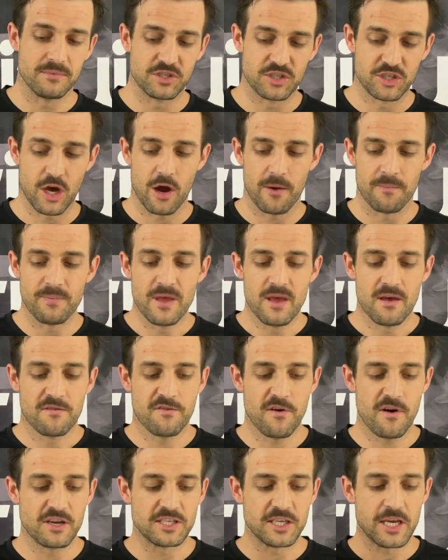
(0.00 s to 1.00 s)
So
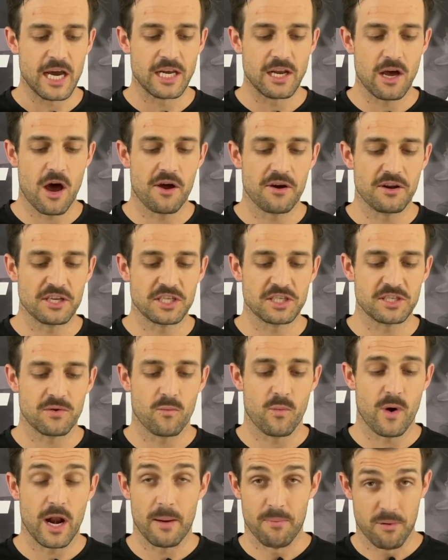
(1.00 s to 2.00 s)
first thing I noticed
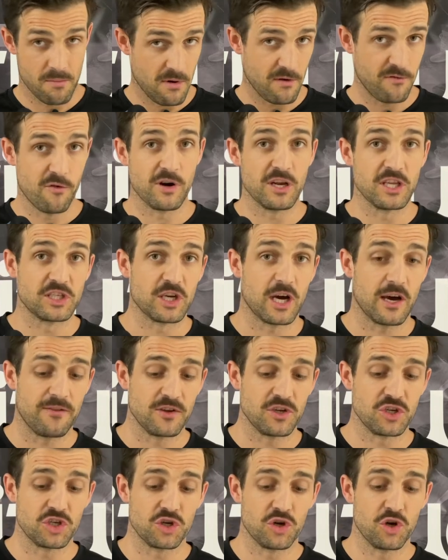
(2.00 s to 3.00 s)
when I put my foot inside
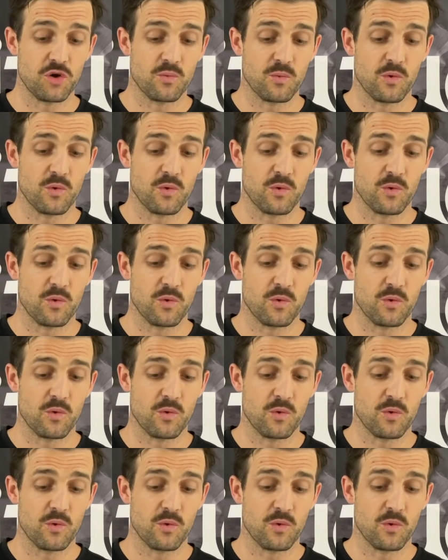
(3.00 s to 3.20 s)
this shoe